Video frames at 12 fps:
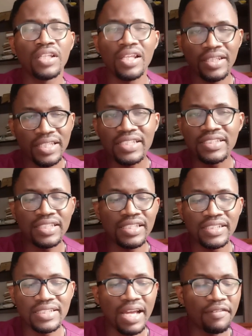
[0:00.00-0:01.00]
These
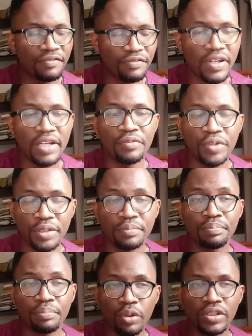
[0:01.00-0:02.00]
things are very
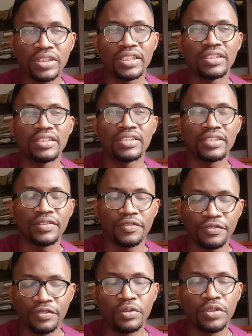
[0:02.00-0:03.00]
important
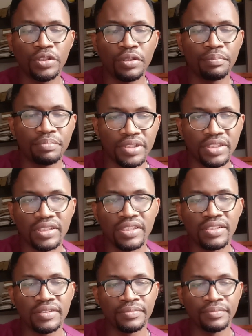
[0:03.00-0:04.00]
for your
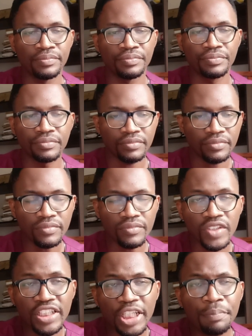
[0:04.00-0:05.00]
business.
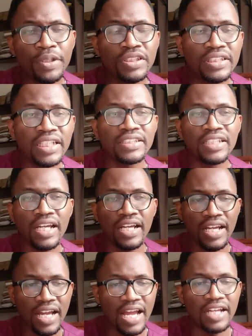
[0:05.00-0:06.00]
Keeping
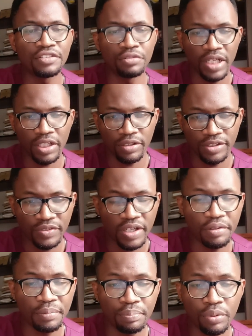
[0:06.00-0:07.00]
data and records,
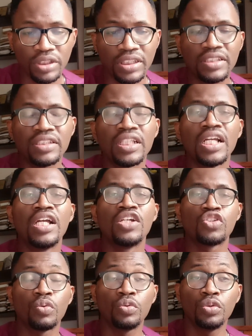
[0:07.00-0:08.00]
very important.
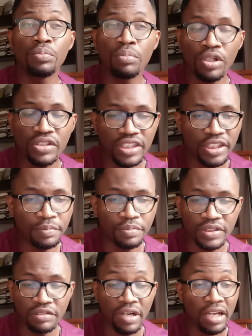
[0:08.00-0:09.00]
So you must keep
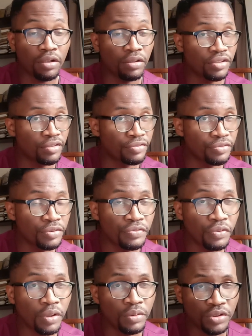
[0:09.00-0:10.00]
the records of
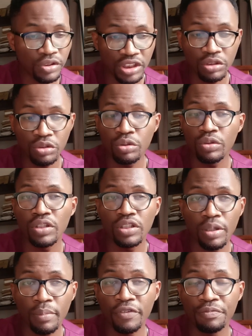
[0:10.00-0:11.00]
footfalls. You need to know the
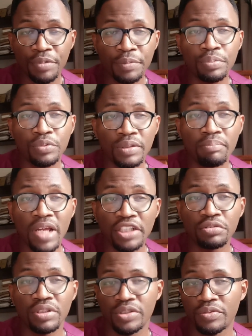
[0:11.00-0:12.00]
number of people, the
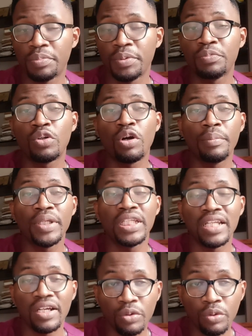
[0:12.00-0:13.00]
metrics for people coming in
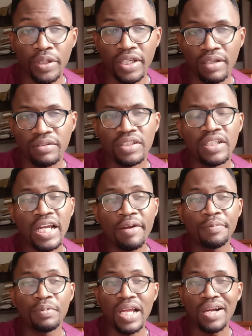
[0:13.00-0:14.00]
and going out. How
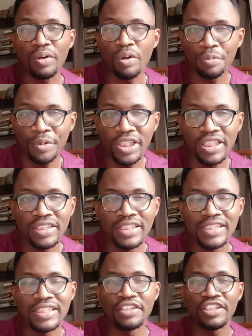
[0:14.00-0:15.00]
many people are coming in?
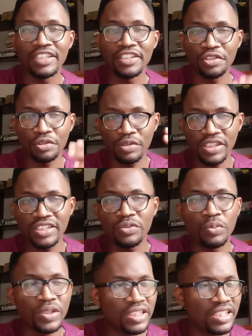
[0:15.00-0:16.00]
Is it increasing
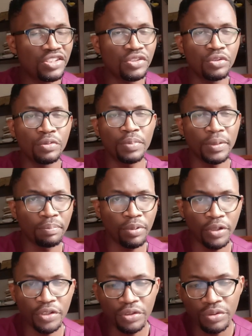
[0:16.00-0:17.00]
with this new
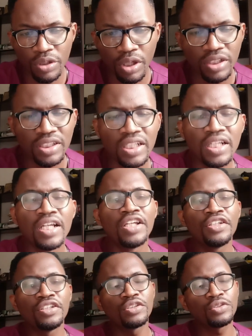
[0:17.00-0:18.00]
employee you got?
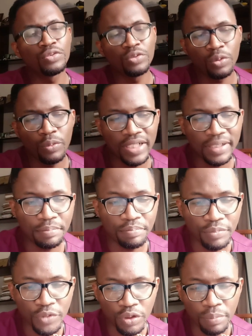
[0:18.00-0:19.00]
You need to know whether
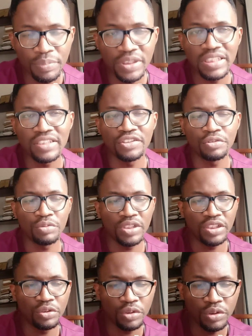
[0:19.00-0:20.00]
your business is really
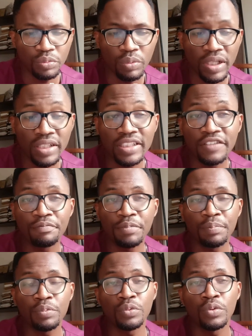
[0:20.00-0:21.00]
doing well.
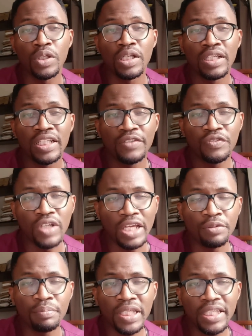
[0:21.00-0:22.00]
Are
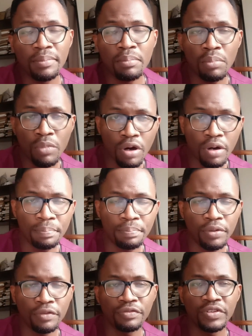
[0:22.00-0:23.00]
you making more
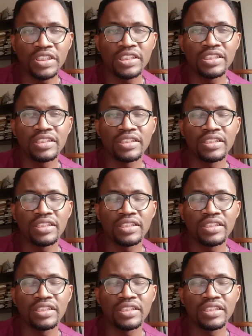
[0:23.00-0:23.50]
profits,